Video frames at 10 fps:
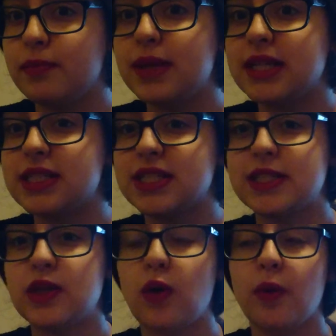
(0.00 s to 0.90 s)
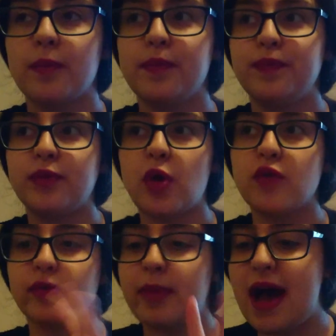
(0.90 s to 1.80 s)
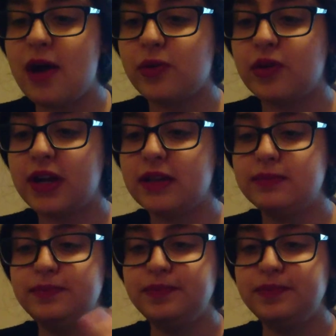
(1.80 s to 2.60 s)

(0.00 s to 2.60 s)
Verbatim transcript: mint it's not overpowering